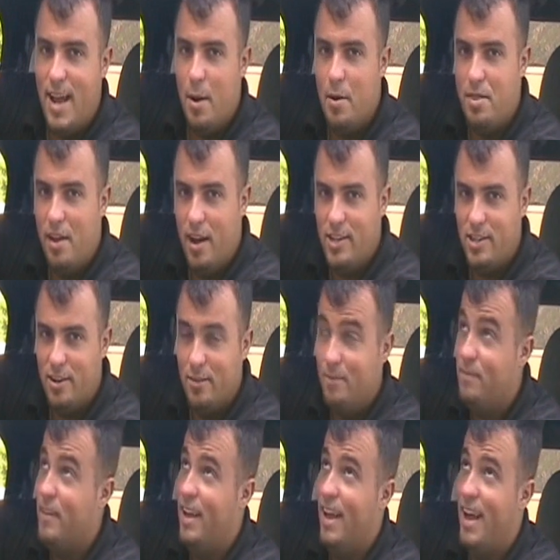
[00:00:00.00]
Dan with Yugster,
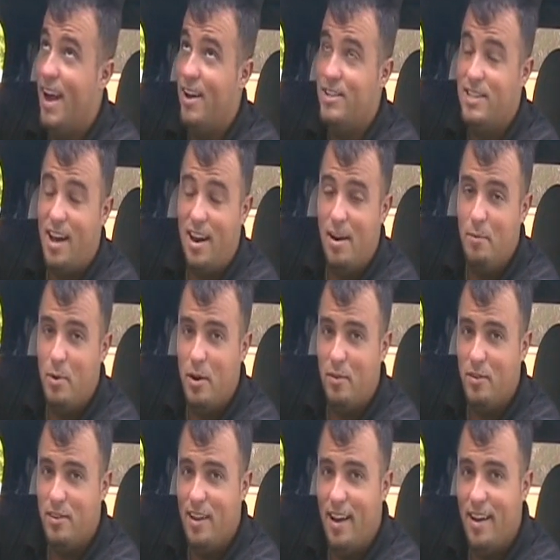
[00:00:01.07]
outside on a
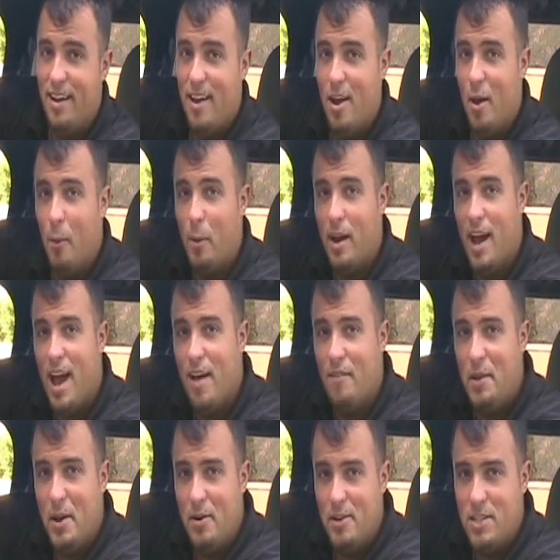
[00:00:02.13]
beautiful day. What I
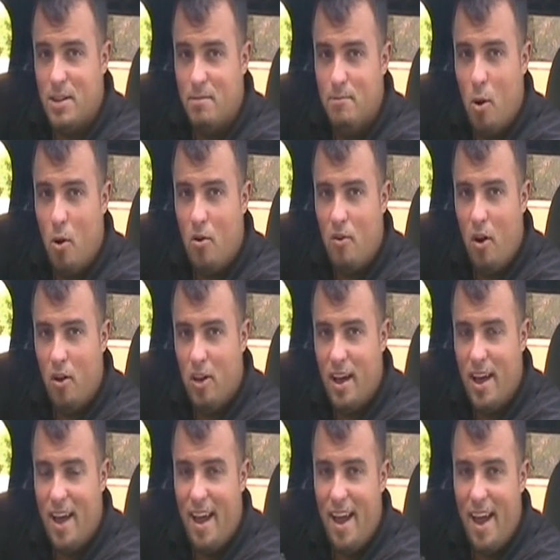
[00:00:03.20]
have here is the
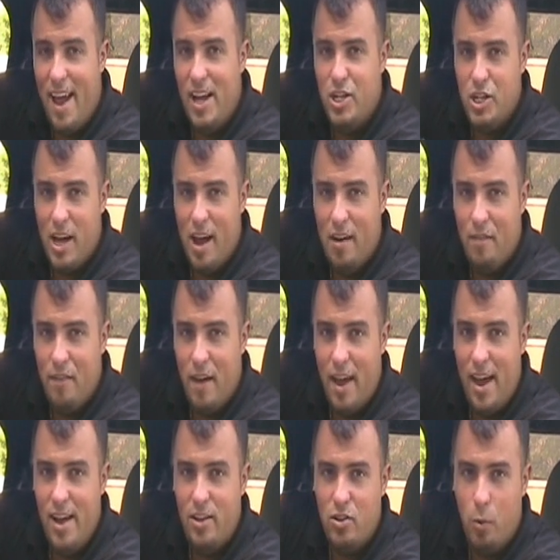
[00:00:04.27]
Motorola
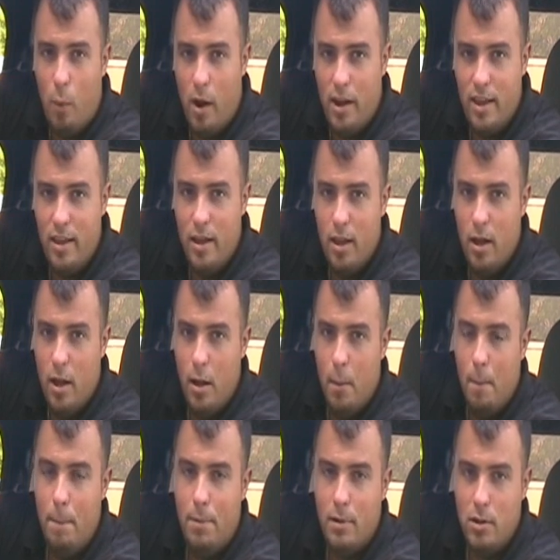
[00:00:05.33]
HF820
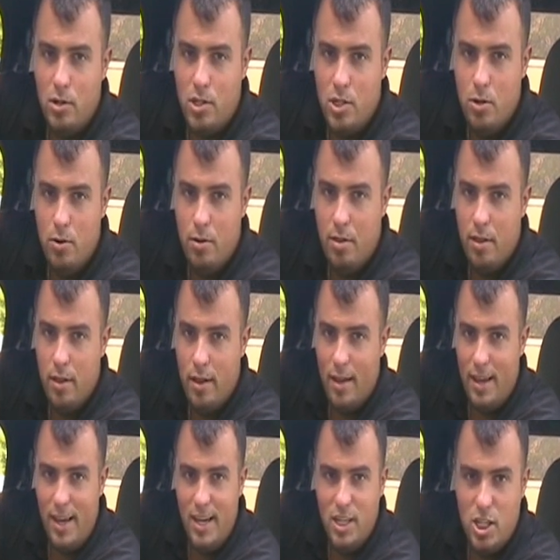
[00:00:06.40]

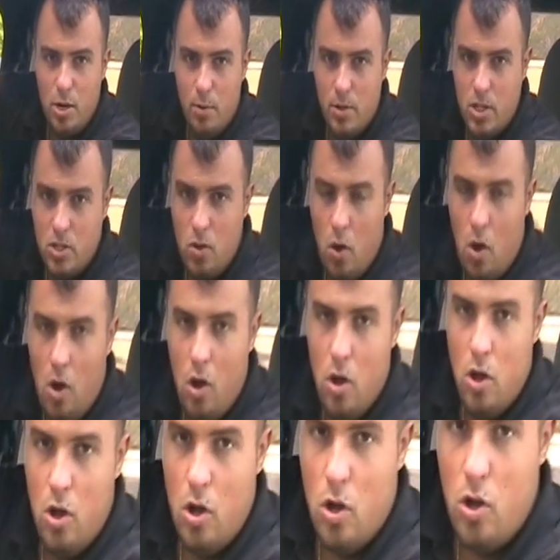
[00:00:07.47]
Bluetooth easy to install
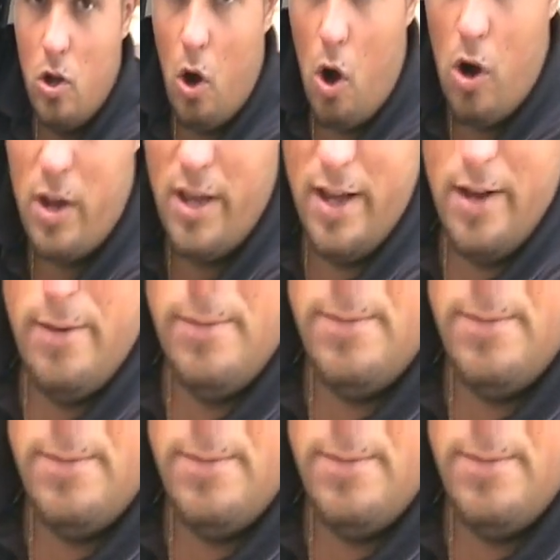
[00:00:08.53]
car kit.